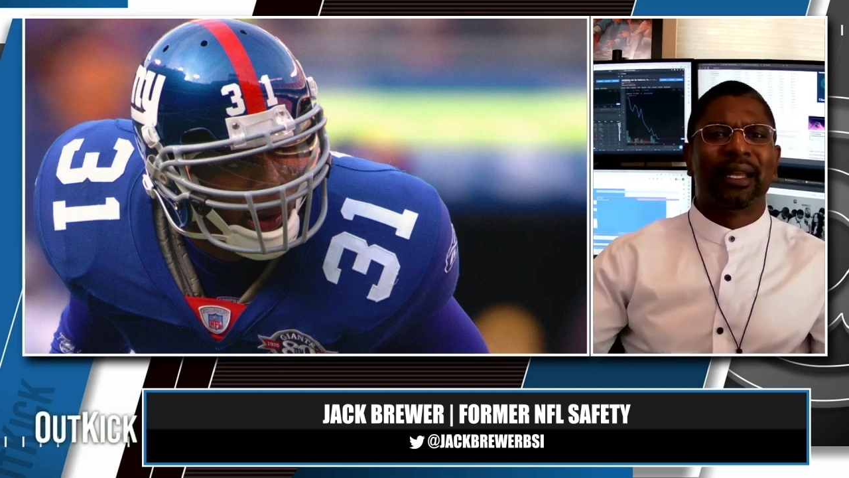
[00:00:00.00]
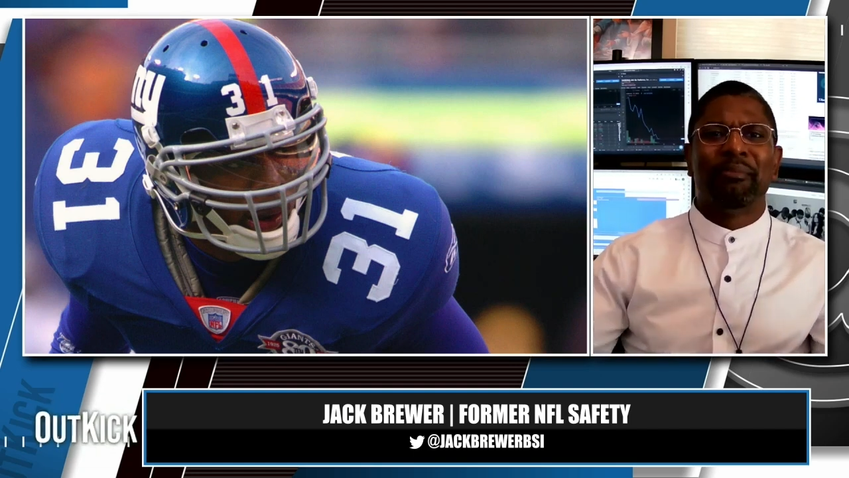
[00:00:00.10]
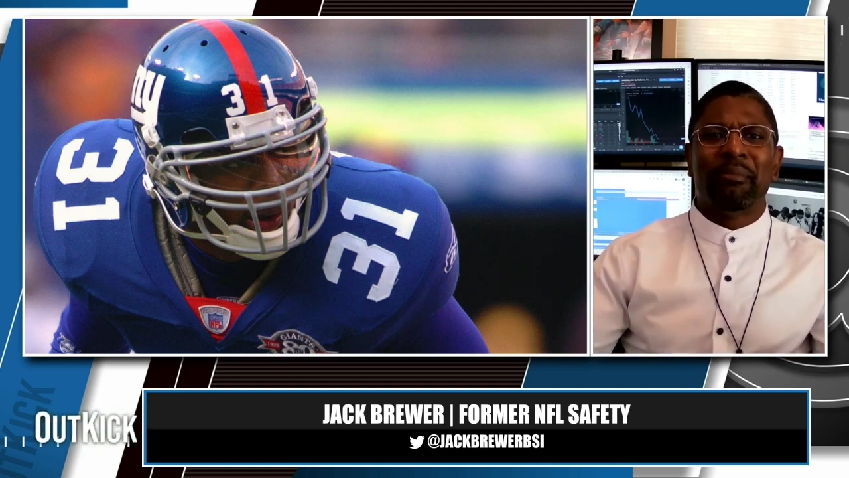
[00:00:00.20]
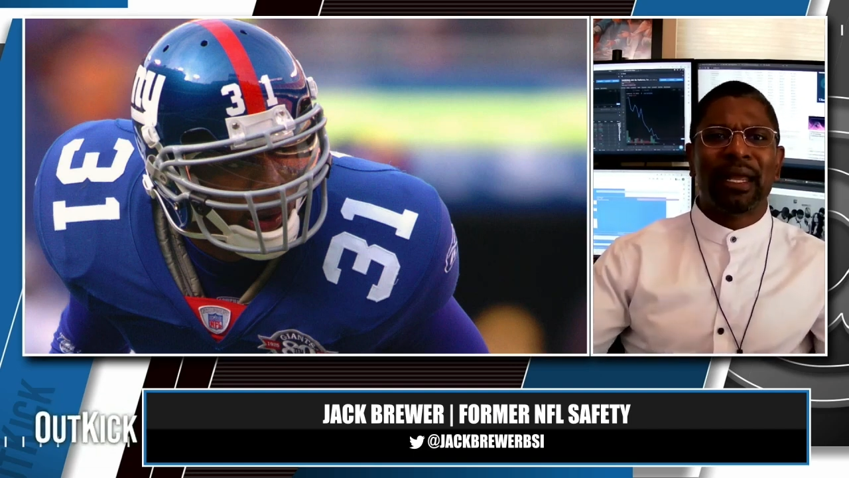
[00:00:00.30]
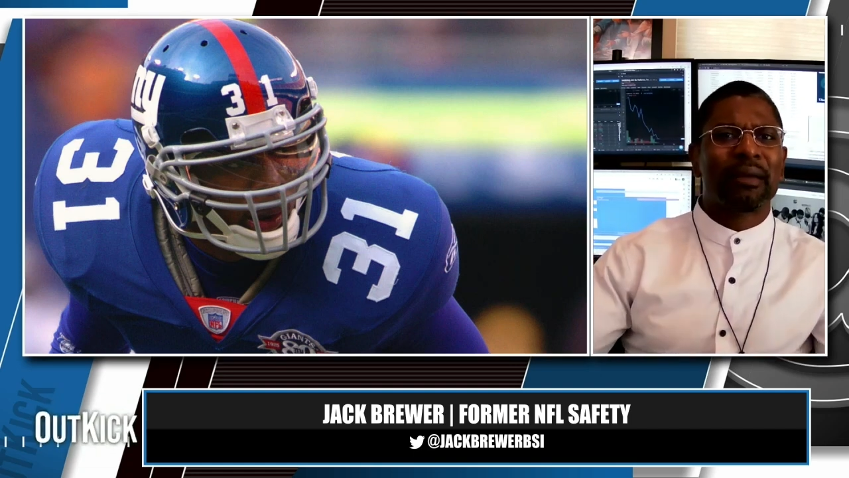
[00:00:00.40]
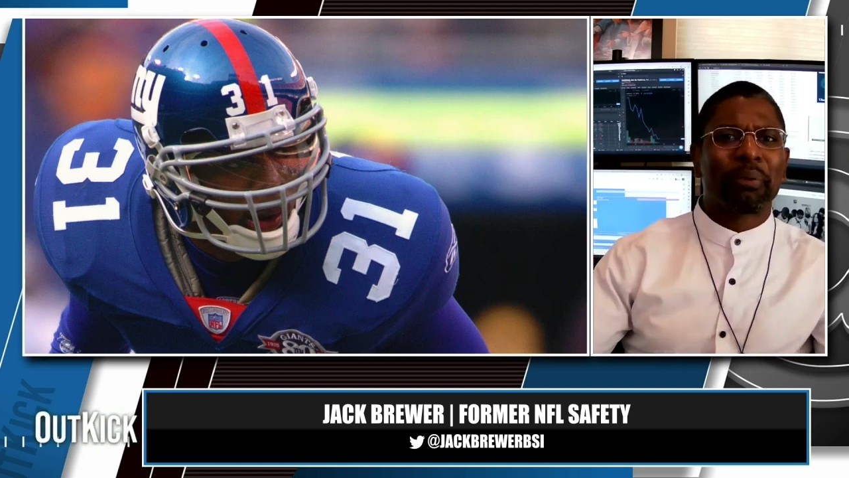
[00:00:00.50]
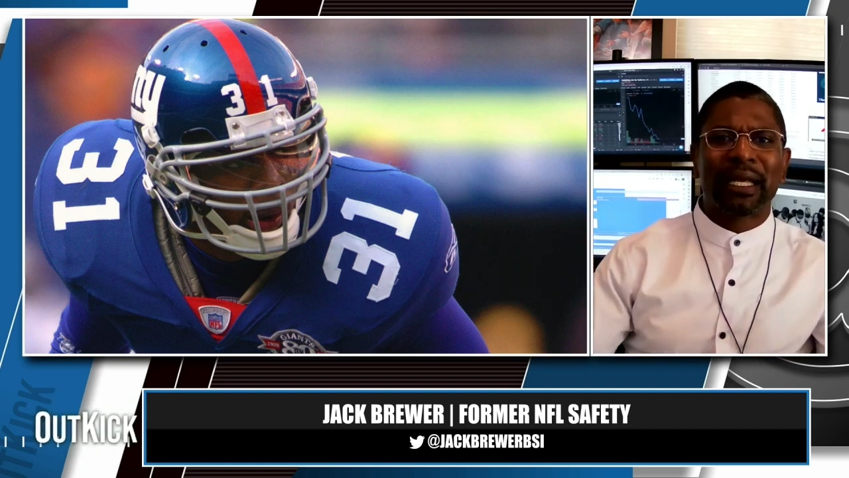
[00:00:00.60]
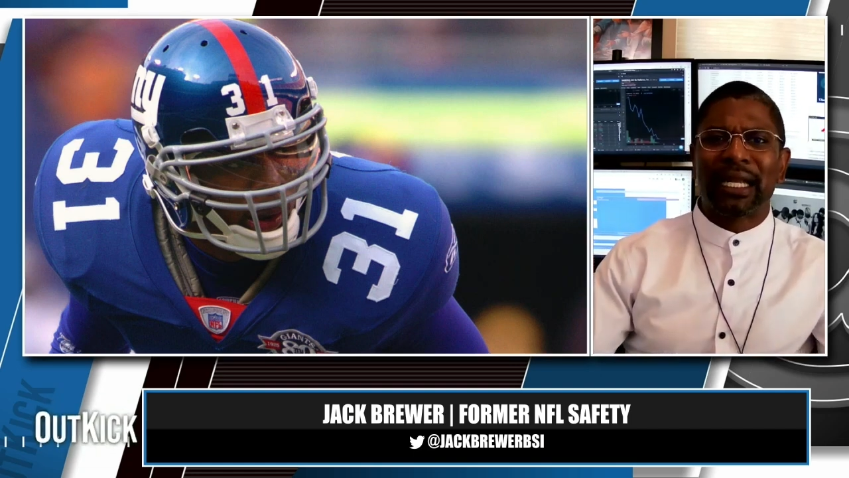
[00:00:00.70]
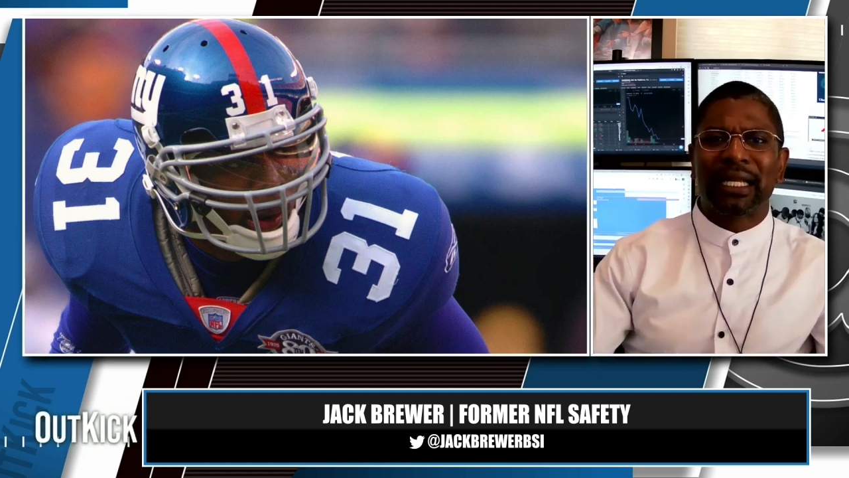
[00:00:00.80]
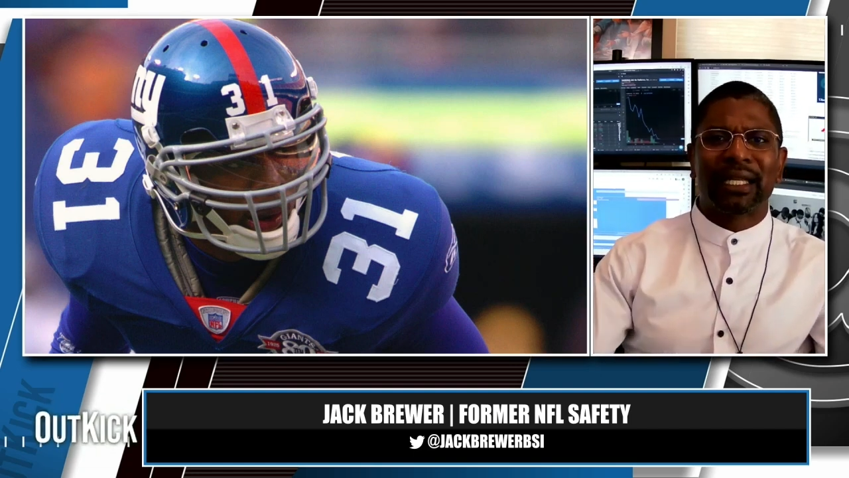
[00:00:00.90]
and men
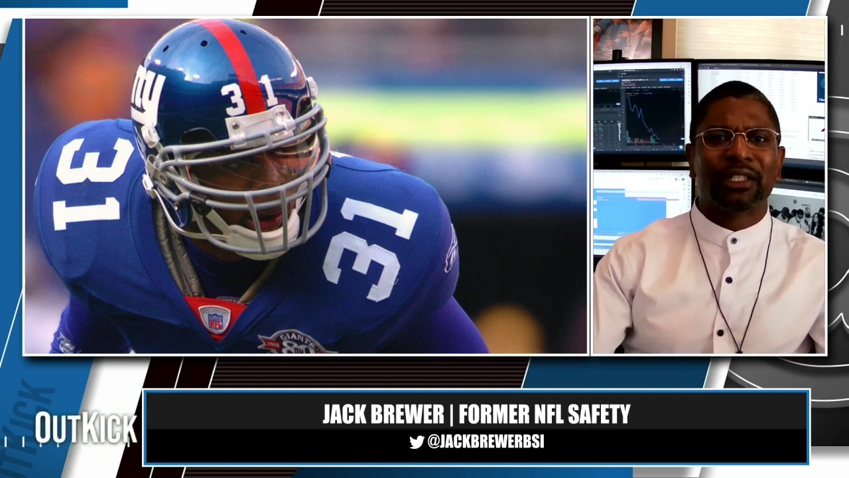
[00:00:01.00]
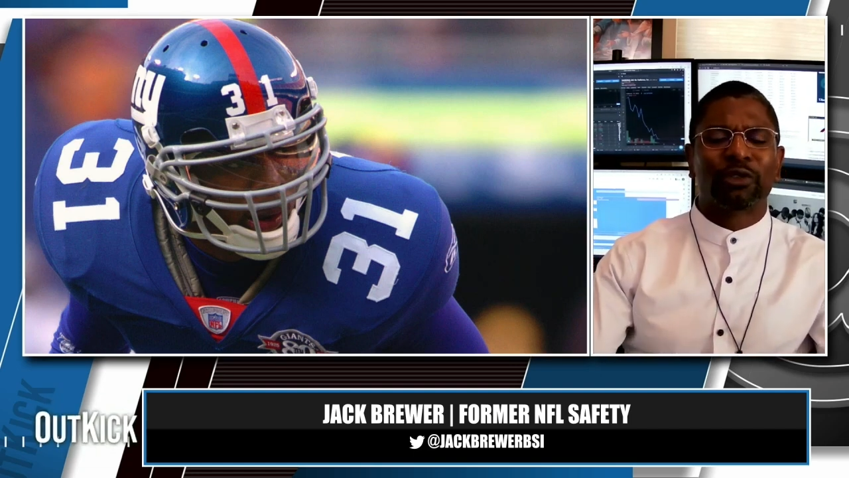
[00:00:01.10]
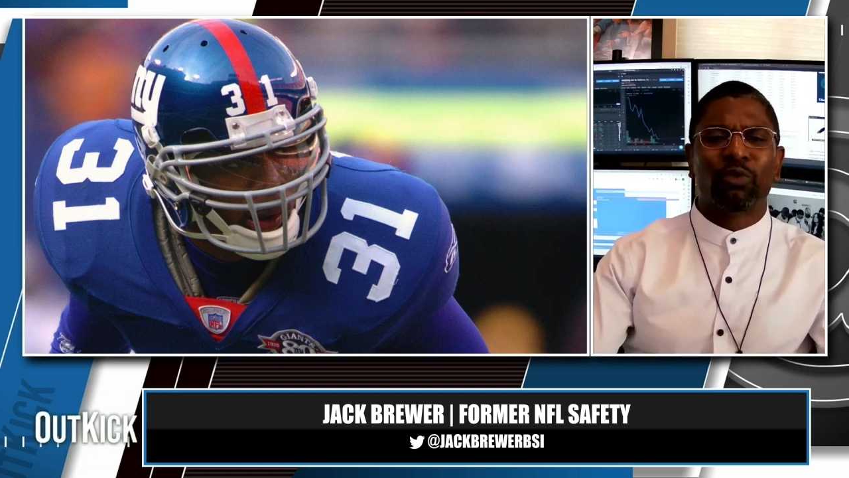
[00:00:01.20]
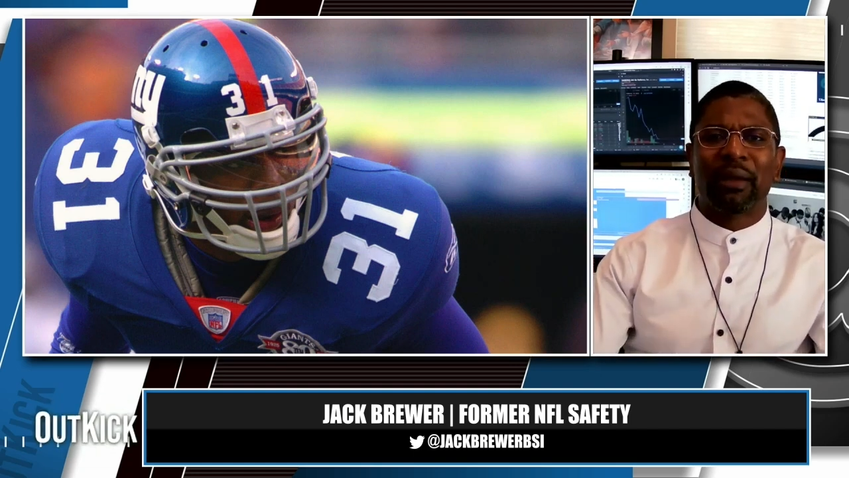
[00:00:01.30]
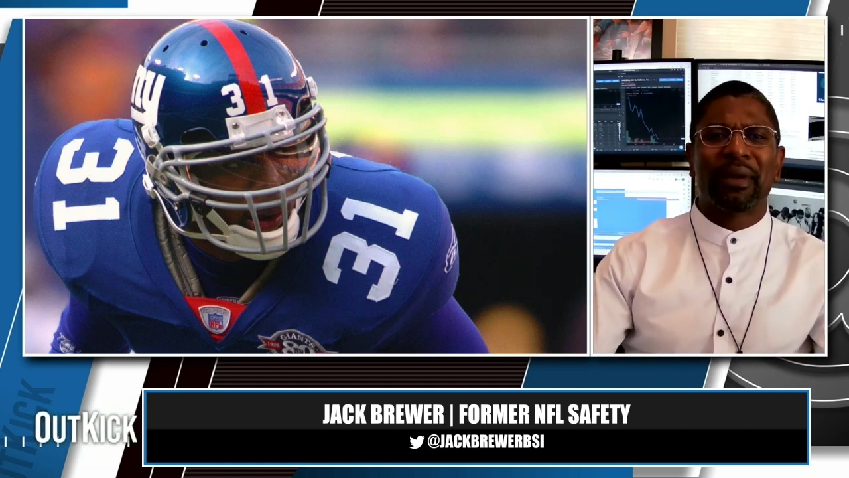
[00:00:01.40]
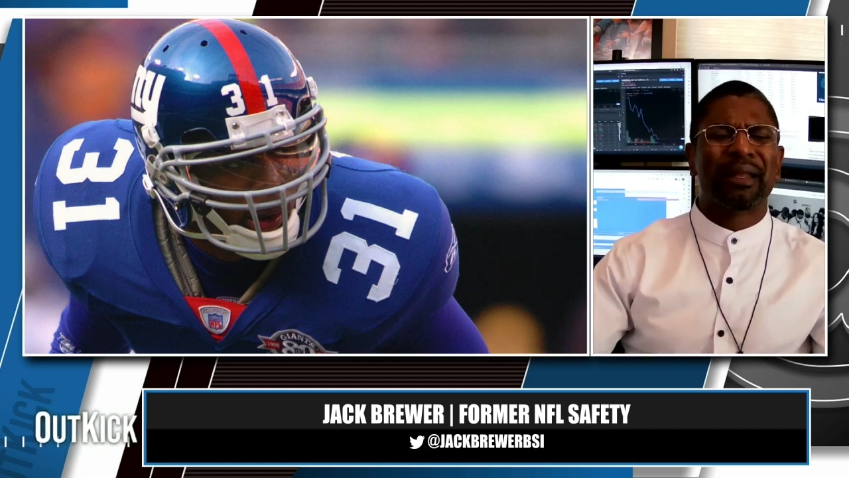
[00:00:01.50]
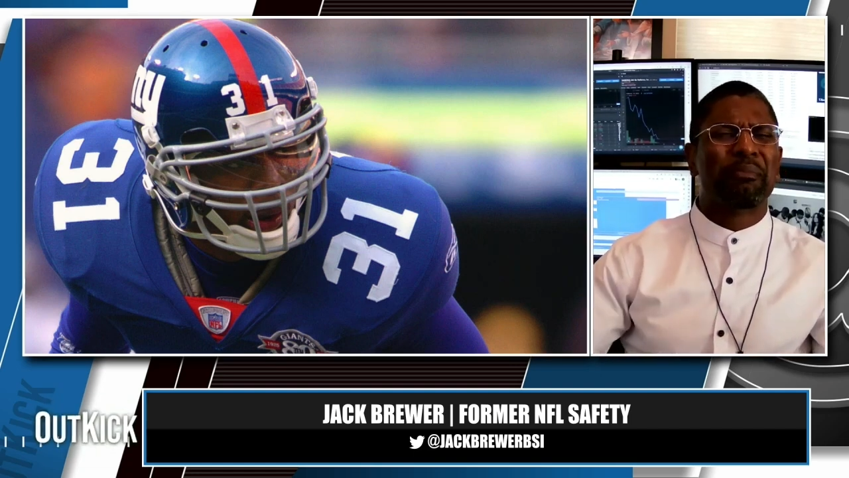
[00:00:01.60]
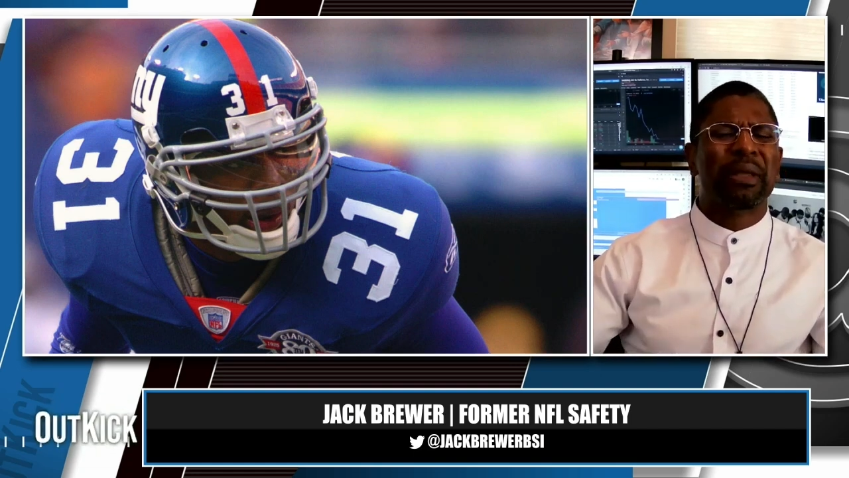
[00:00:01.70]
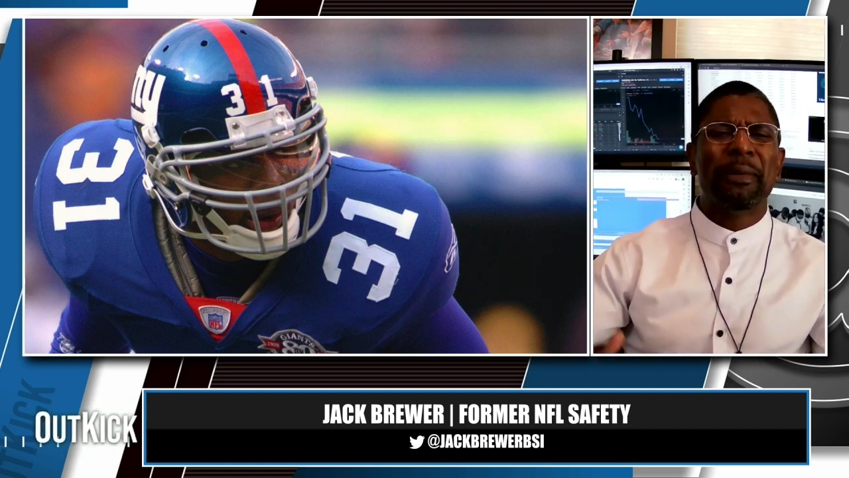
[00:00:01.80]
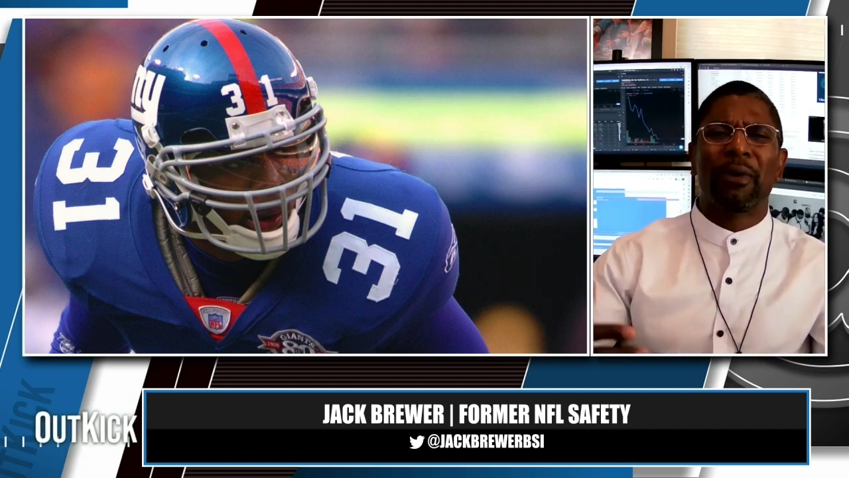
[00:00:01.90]
playing against women
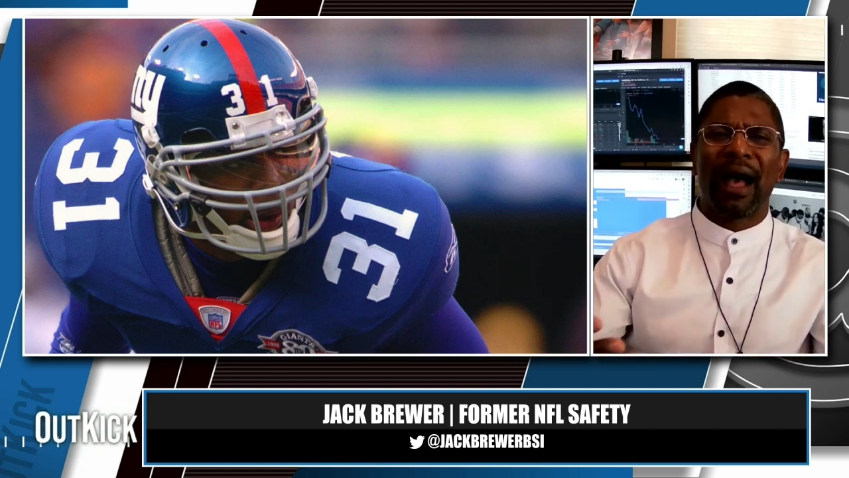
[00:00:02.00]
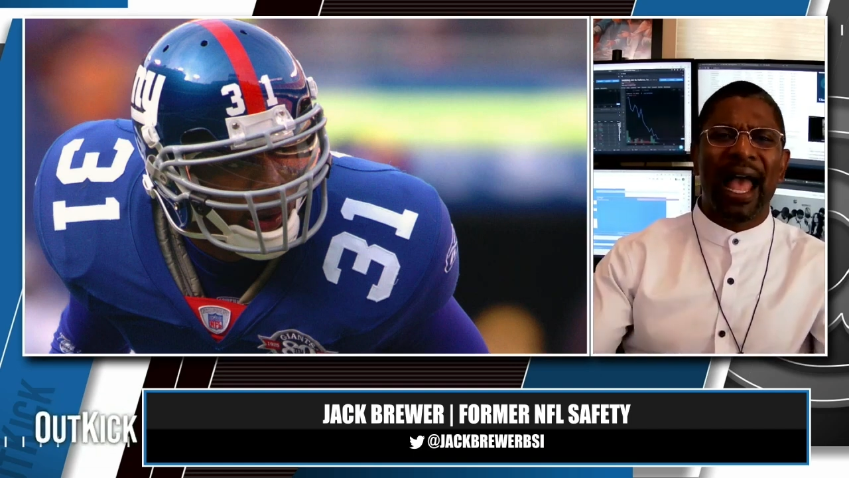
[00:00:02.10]
and people